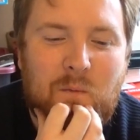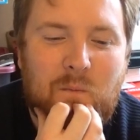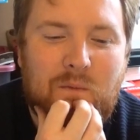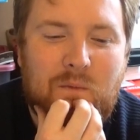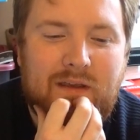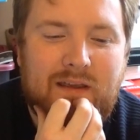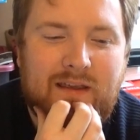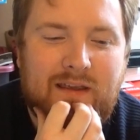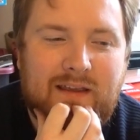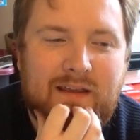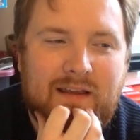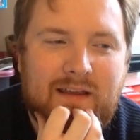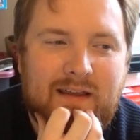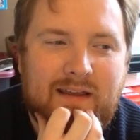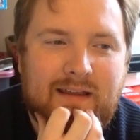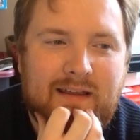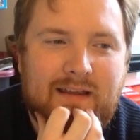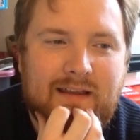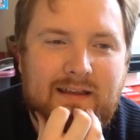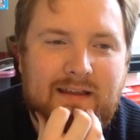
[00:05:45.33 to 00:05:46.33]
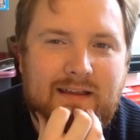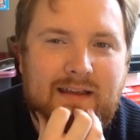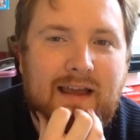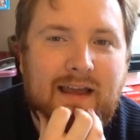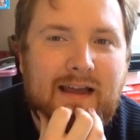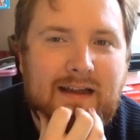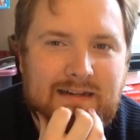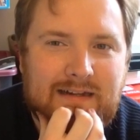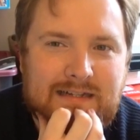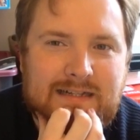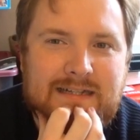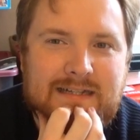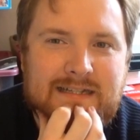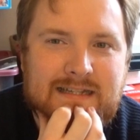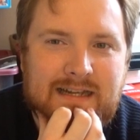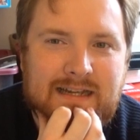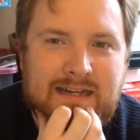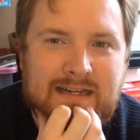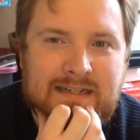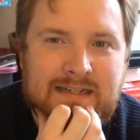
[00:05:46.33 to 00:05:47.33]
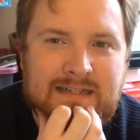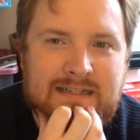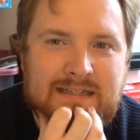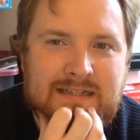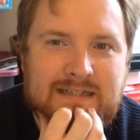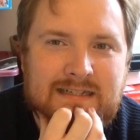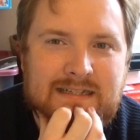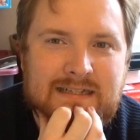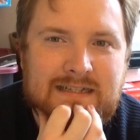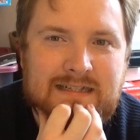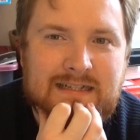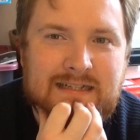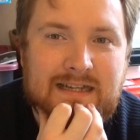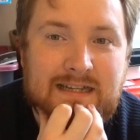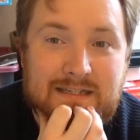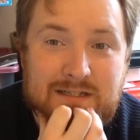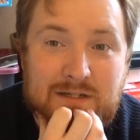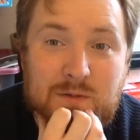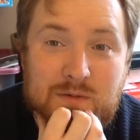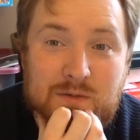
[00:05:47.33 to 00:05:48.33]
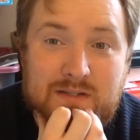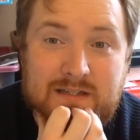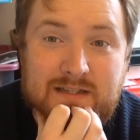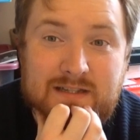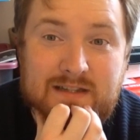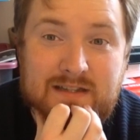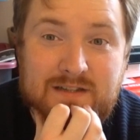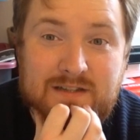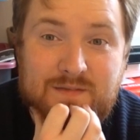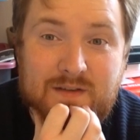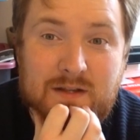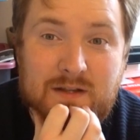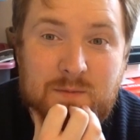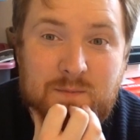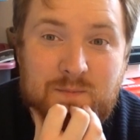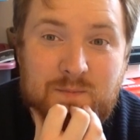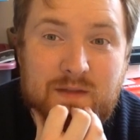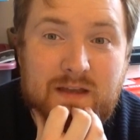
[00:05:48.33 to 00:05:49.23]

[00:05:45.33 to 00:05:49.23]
we kind of decided, let's go and see this film.